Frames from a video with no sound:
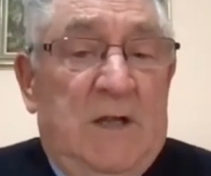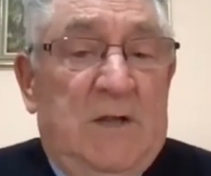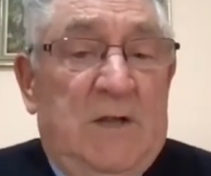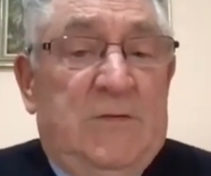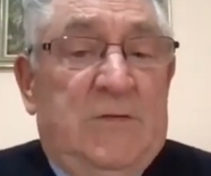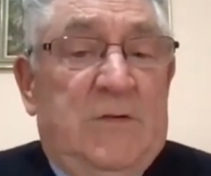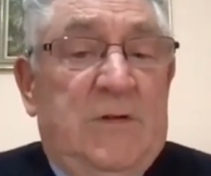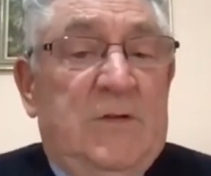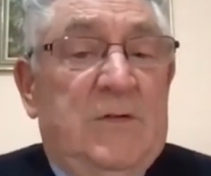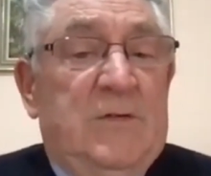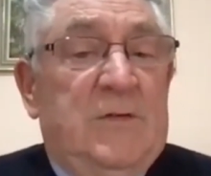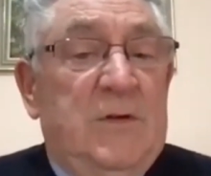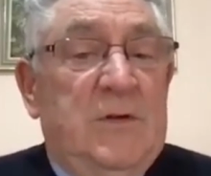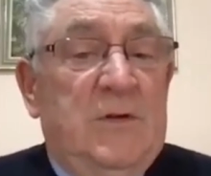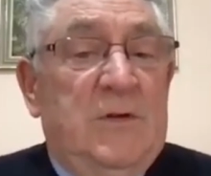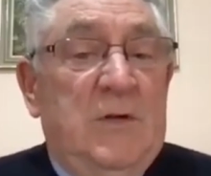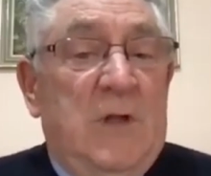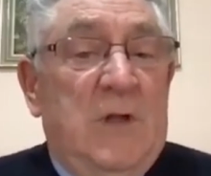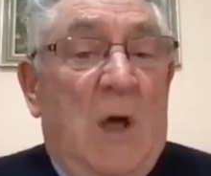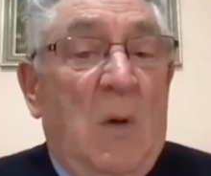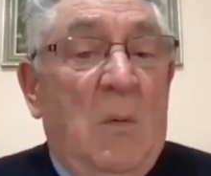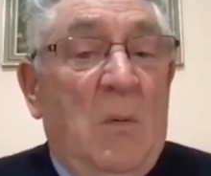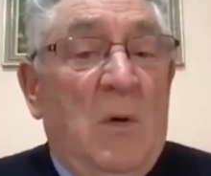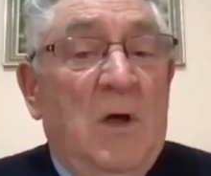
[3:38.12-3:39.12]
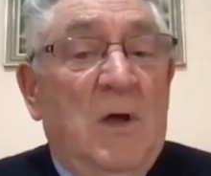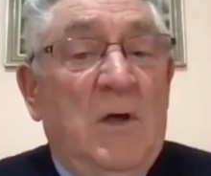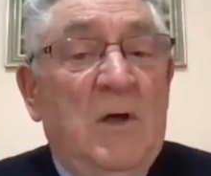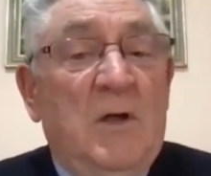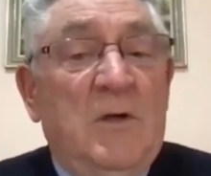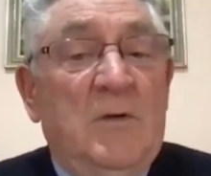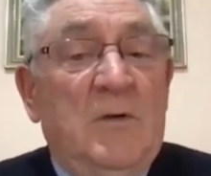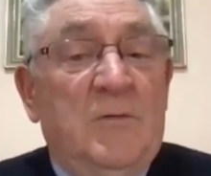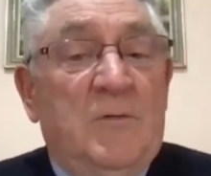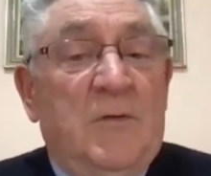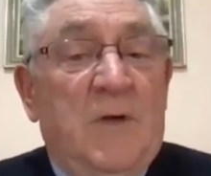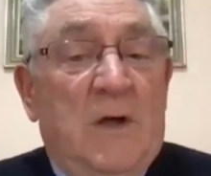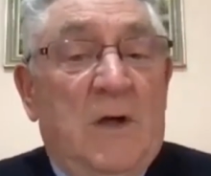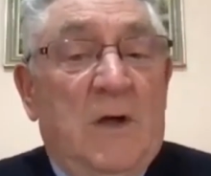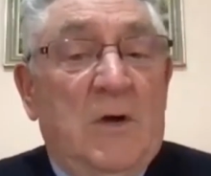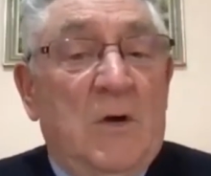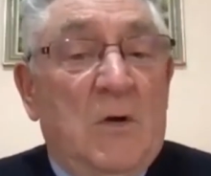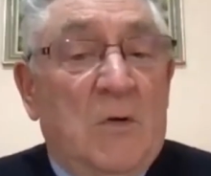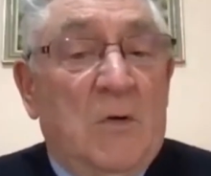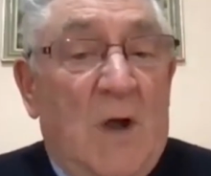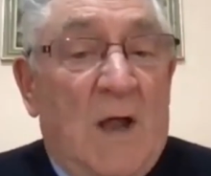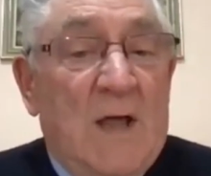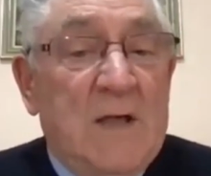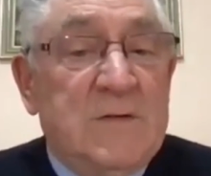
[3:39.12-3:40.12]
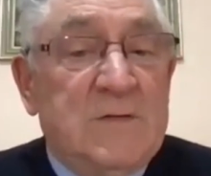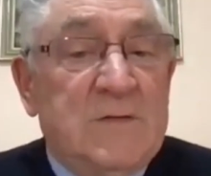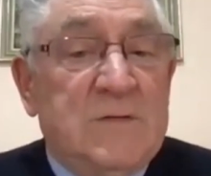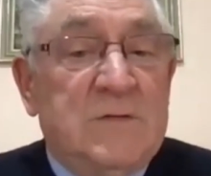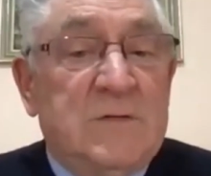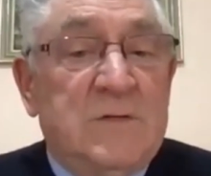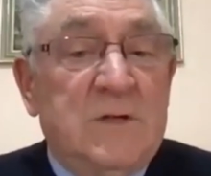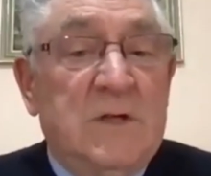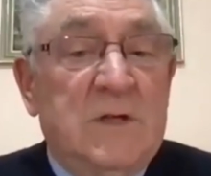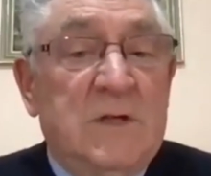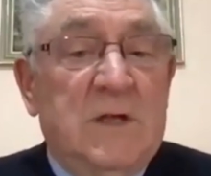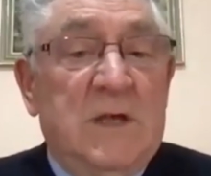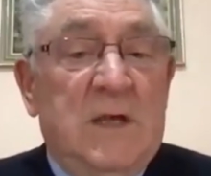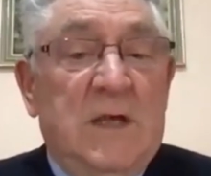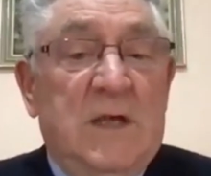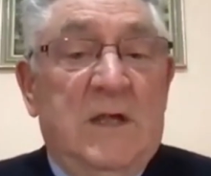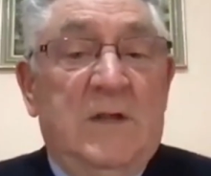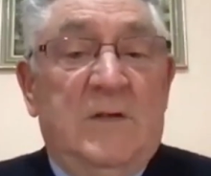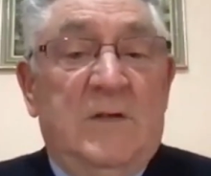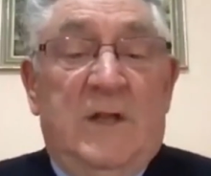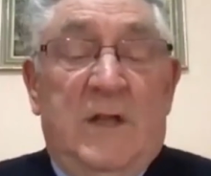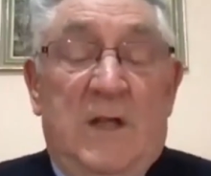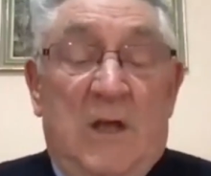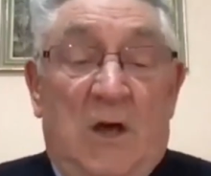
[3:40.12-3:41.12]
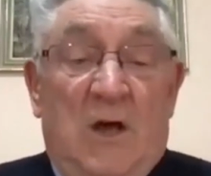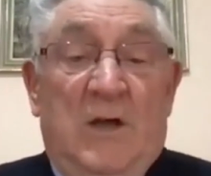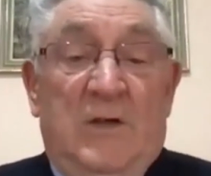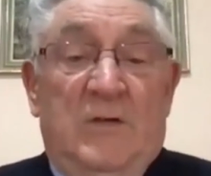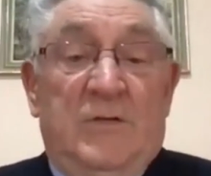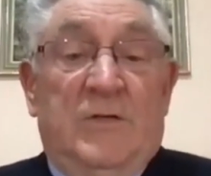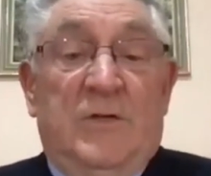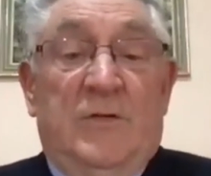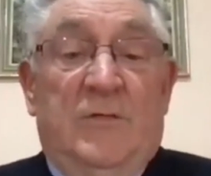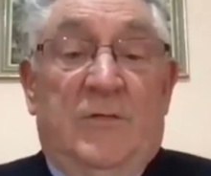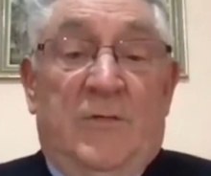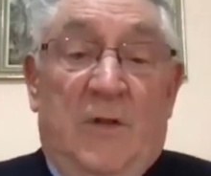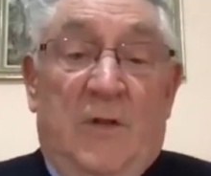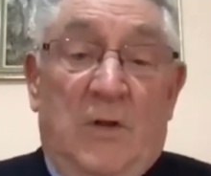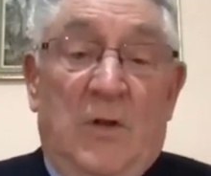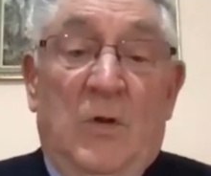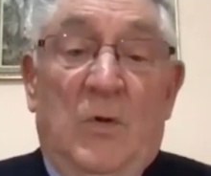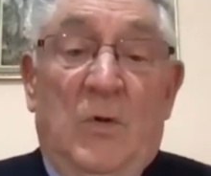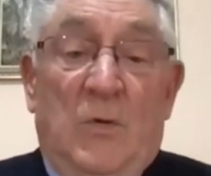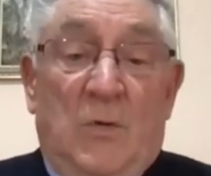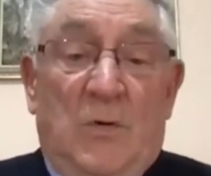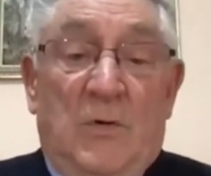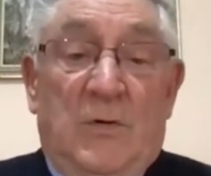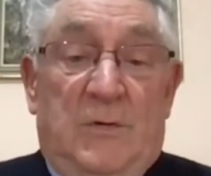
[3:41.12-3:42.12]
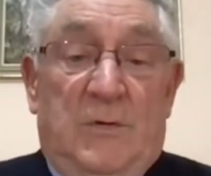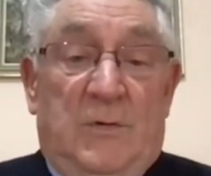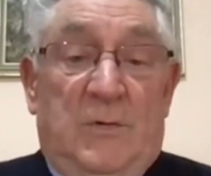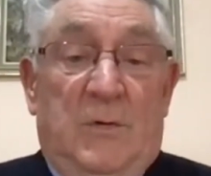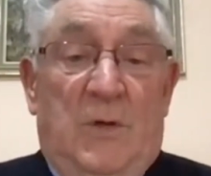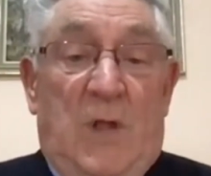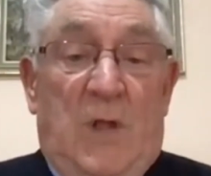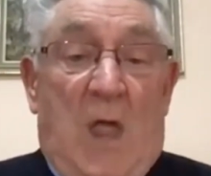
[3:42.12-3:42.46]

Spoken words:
it says that Noah found grace in the eyes of the Lord.